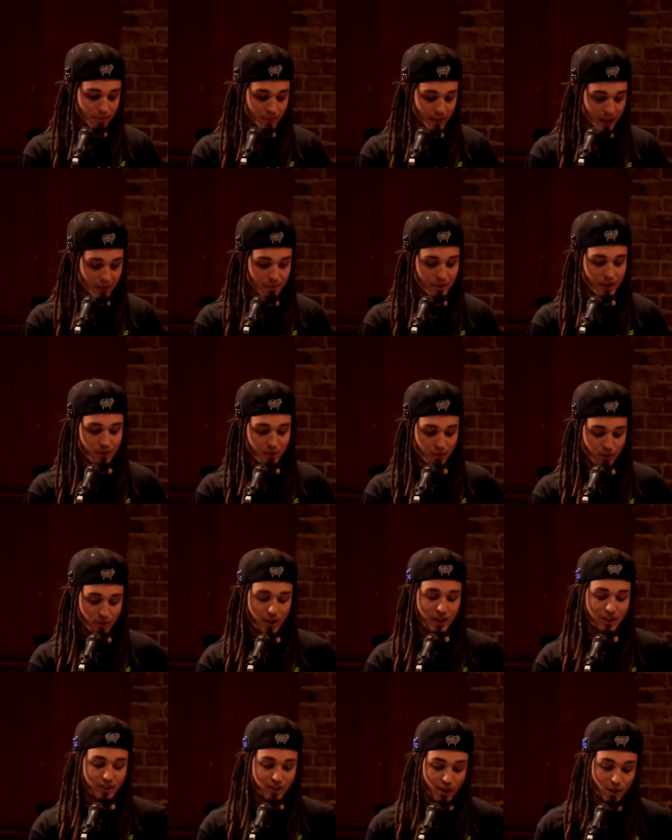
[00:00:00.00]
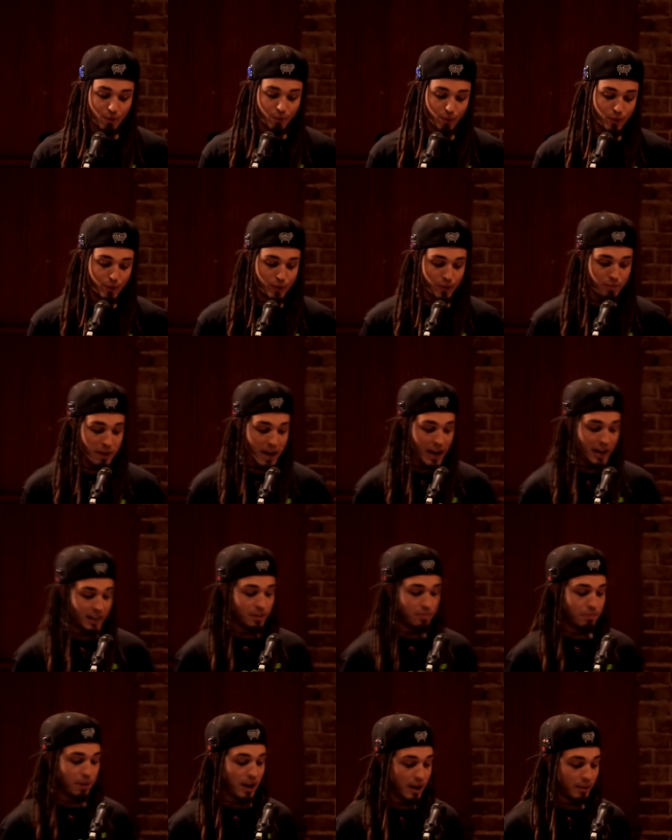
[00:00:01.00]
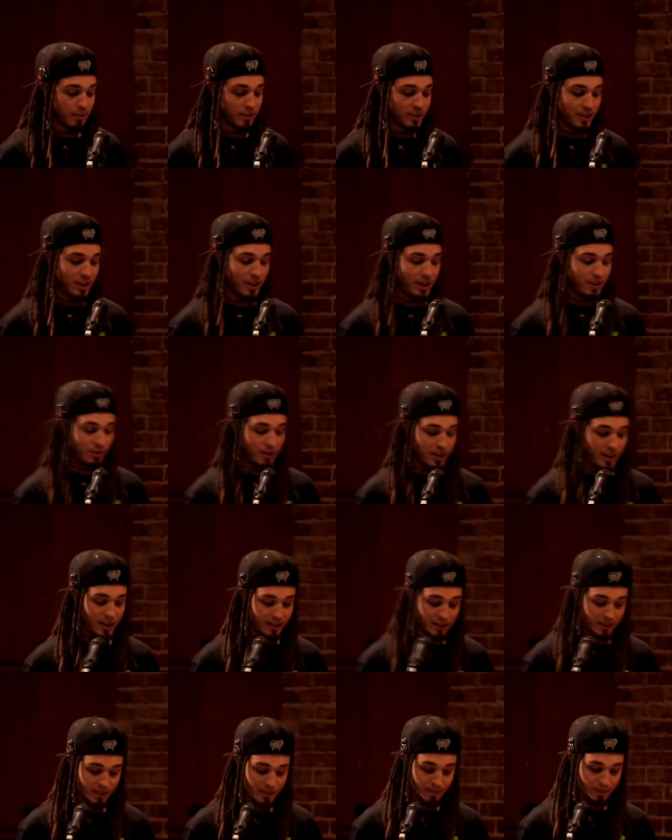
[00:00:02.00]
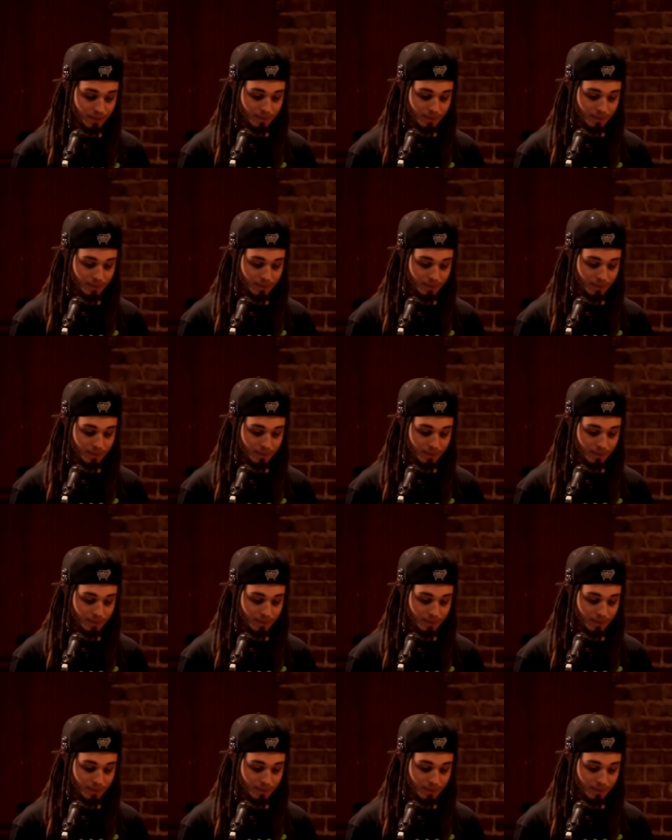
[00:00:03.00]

can be, trace their roots back to Bob Snodgrass.